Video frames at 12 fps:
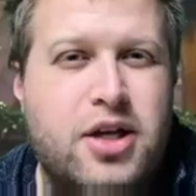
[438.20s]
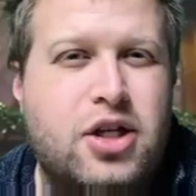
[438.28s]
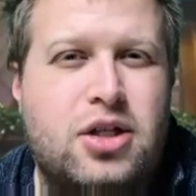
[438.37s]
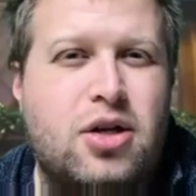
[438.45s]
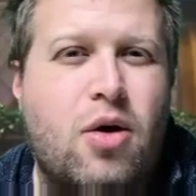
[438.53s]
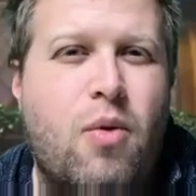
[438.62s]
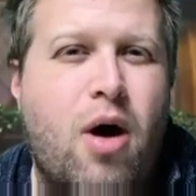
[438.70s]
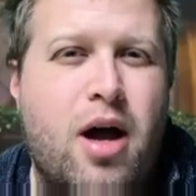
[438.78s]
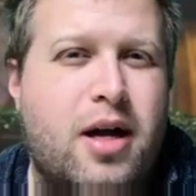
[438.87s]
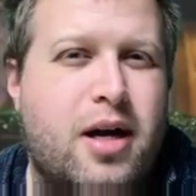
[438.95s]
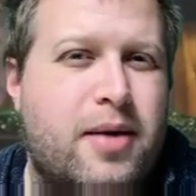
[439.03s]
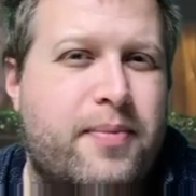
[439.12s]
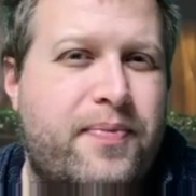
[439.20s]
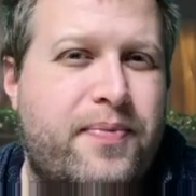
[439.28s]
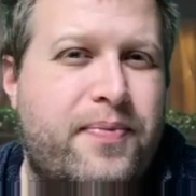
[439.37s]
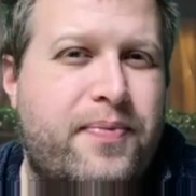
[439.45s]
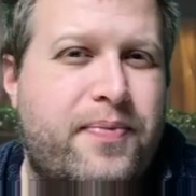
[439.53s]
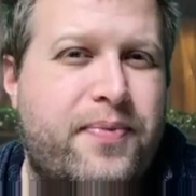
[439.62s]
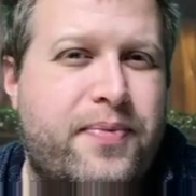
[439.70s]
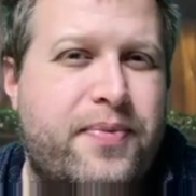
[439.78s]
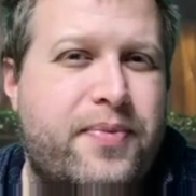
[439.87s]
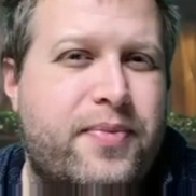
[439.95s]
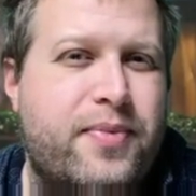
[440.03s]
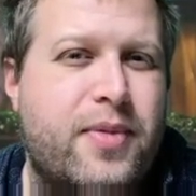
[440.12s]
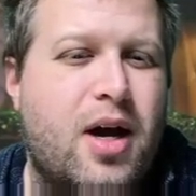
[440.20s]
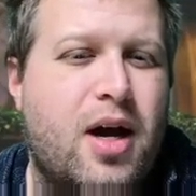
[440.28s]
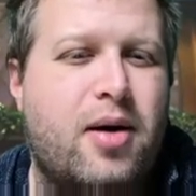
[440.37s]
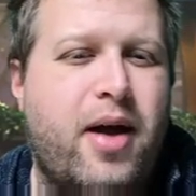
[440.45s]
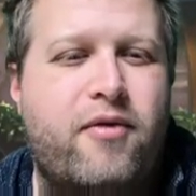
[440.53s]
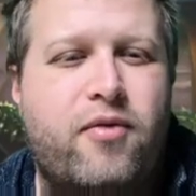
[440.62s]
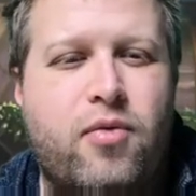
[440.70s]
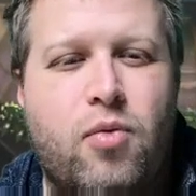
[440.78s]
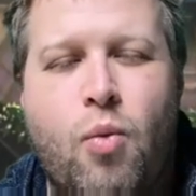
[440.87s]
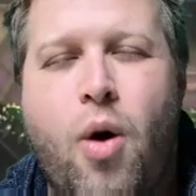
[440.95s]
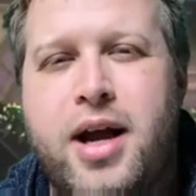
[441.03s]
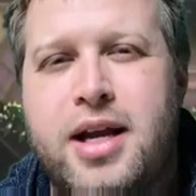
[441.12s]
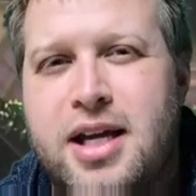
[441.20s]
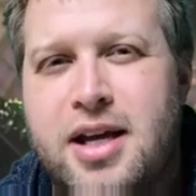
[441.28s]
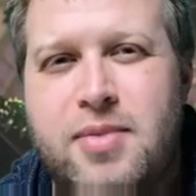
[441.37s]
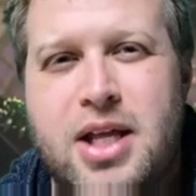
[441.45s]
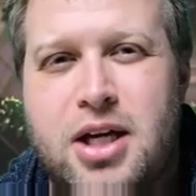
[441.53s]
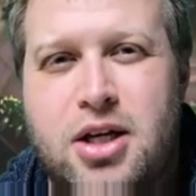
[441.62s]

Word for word: just don't want to uh, have white give me the